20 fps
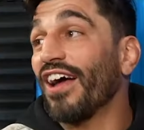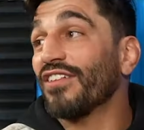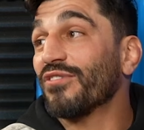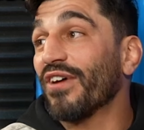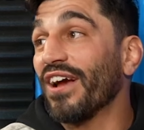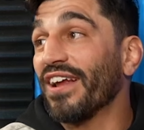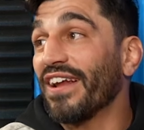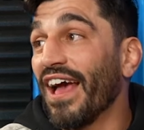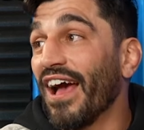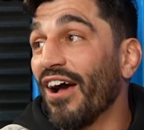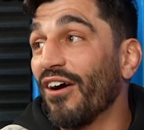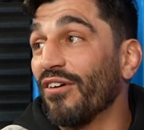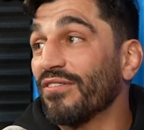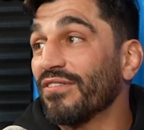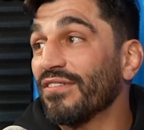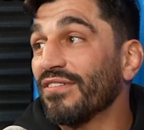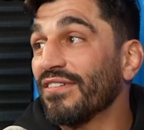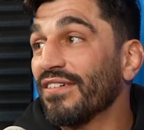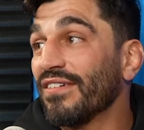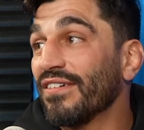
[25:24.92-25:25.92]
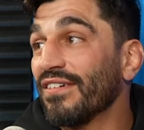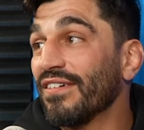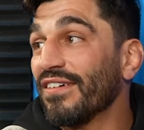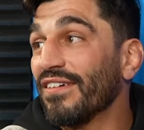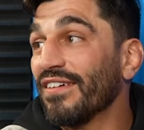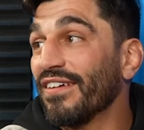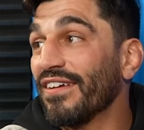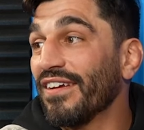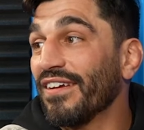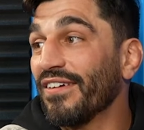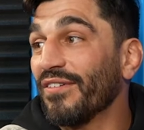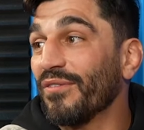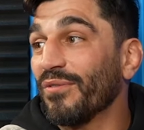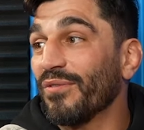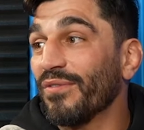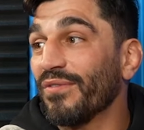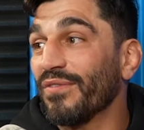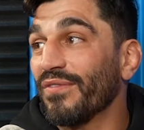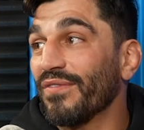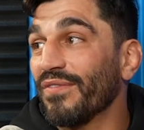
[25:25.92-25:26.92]
right now? I don't know.
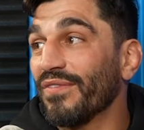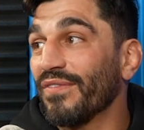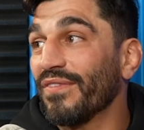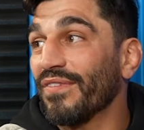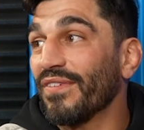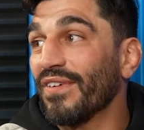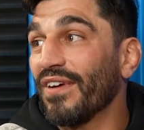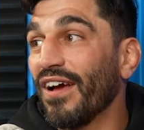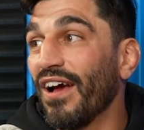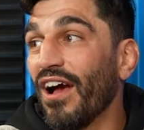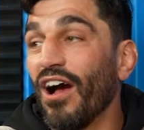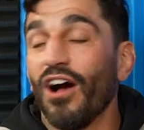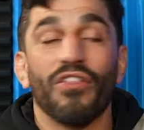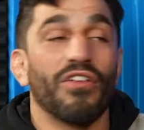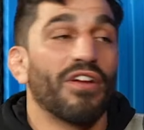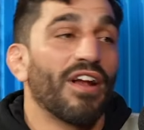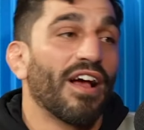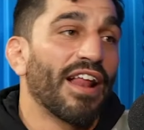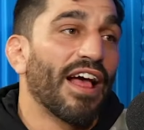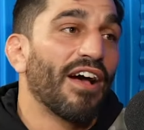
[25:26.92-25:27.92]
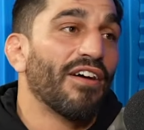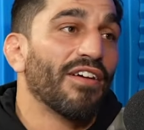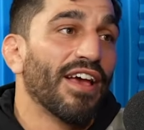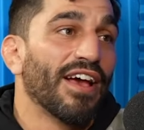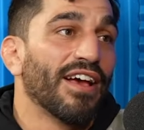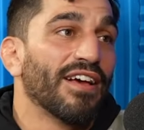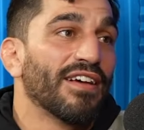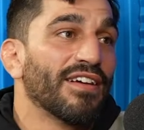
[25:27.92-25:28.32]
I don't think they're out yet. Oh, they're not out yet?